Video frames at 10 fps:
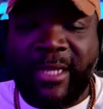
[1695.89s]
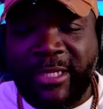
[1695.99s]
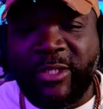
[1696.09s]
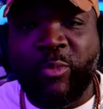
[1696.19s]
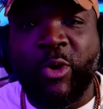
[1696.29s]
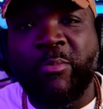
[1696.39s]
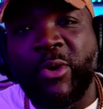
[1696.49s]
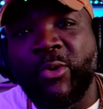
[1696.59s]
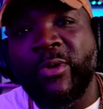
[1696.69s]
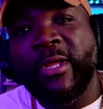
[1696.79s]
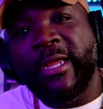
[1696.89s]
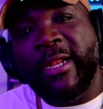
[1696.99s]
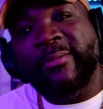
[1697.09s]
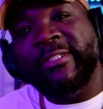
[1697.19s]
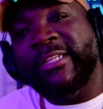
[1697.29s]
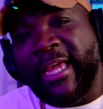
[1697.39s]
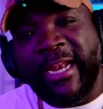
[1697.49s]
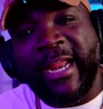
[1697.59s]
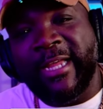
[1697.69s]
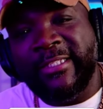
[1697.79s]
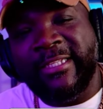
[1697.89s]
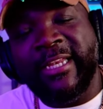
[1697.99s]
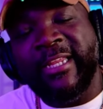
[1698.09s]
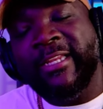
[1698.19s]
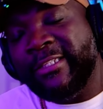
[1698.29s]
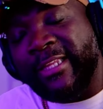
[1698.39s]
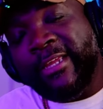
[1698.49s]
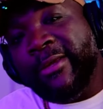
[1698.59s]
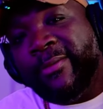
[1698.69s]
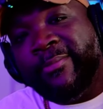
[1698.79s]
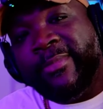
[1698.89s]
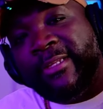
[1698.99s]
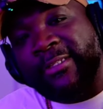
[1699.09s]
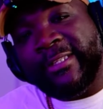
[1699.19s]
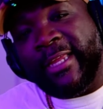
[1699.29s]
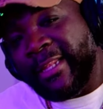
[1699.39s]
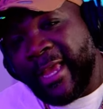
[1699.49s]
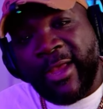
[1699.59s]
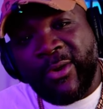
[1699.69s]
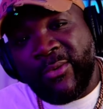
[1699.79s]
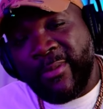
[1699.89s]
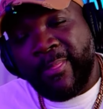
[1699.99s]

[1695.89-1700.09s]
It's your boy, Bo. And I'm signing out, telling you to stay up, stay down.